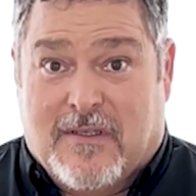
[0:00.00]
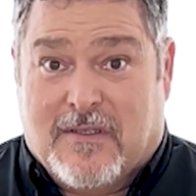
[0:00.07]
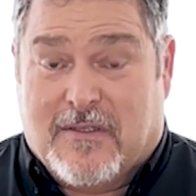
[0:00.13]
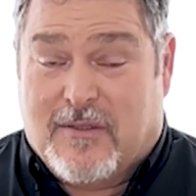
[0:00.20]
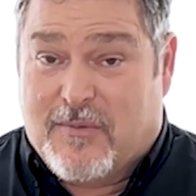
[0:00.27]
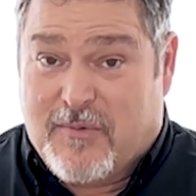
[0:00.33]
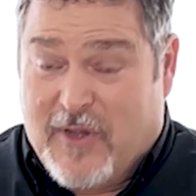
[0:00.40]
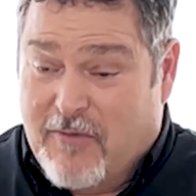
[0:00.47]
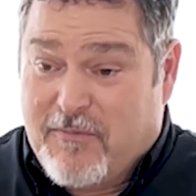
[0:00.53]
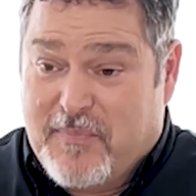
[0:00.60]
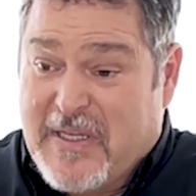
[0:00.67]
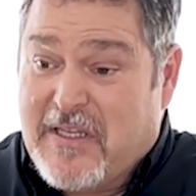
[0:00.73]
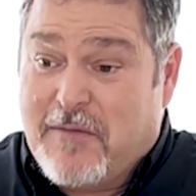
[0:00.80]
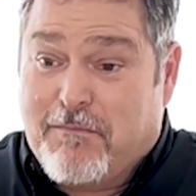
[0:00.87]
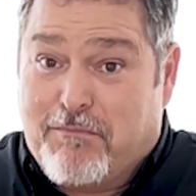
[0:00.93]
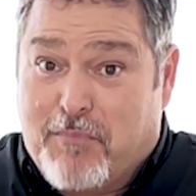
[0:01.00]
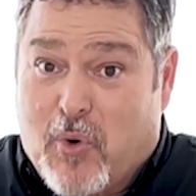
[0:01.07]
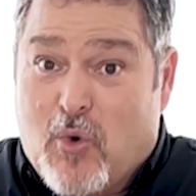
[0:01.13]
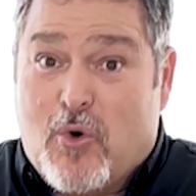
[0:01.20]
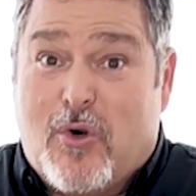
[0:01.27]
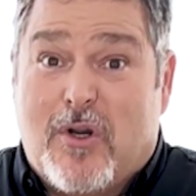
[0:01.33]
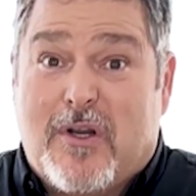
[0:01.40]
the, of being
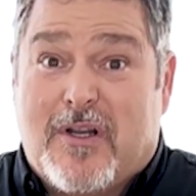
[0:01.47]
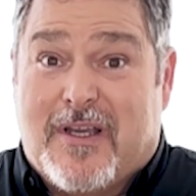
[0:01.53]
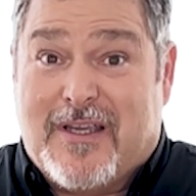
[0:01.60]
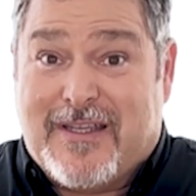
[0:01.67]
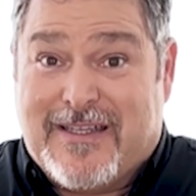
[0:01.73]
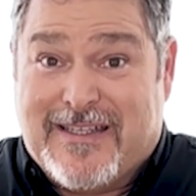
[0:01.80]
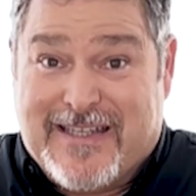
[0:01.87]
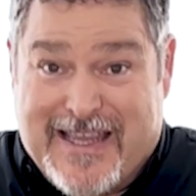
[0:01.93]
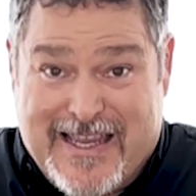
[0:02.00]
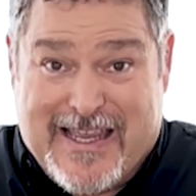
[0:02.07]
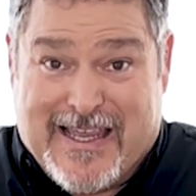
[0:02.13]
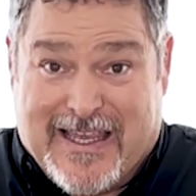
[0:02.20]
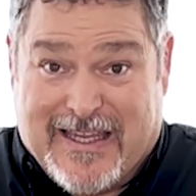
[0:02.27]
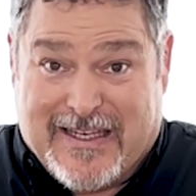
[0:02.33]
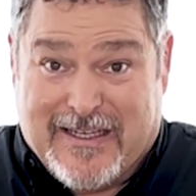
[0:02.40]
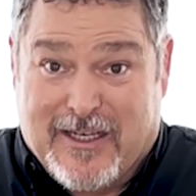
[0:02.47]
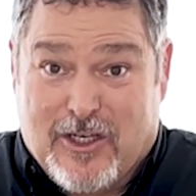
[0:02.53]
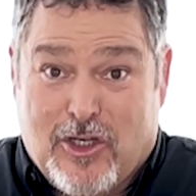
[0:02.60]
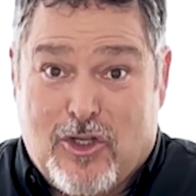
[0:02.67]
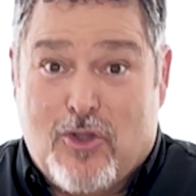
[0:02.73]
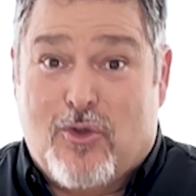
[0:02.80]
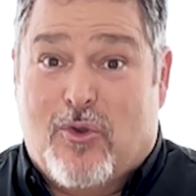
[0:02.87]
born again,
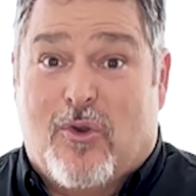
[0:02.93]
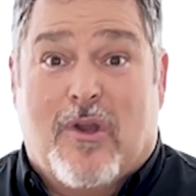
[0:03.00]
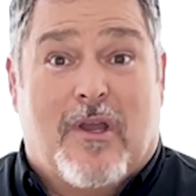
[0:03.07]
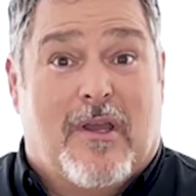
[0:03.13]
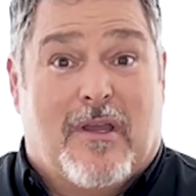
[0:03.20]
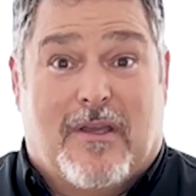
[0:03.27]
new.